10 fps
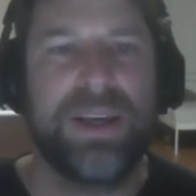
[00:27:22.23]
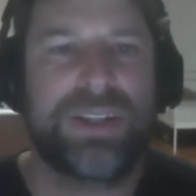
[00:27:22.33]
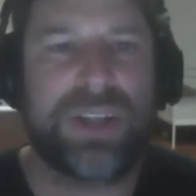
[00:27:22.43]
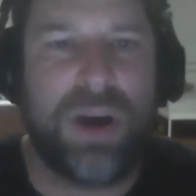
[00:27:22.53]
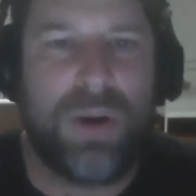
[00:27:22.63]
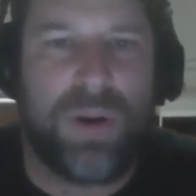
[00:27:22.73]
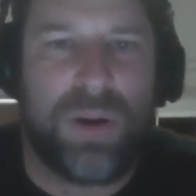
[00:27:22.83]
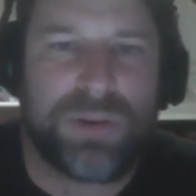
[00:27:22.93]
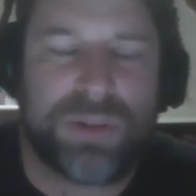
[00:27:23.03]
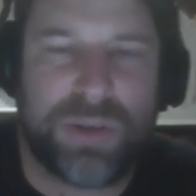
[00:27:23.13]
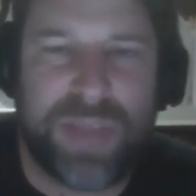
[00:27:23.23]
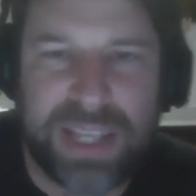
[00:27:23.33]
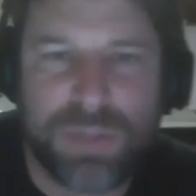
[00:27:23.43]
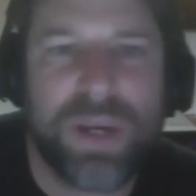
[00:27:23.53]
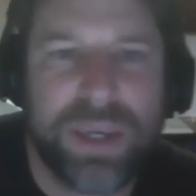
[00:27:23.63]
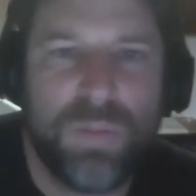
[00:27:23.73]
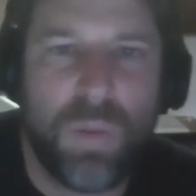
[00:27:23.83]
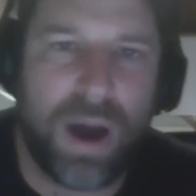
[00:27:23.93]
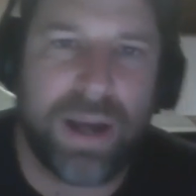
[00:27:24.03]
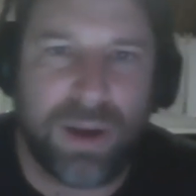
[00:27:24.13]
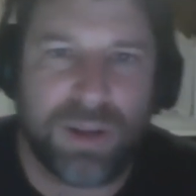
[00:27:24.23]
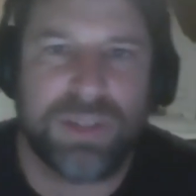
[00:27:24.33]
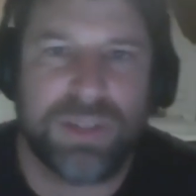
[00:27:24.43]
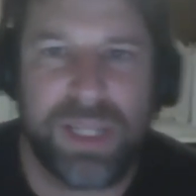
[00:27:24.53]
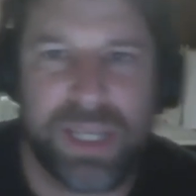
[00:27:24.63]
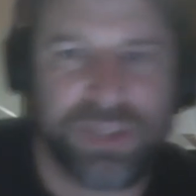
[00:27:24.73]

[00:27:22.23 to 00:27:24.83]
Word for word: So, so that's what you want ultimately, is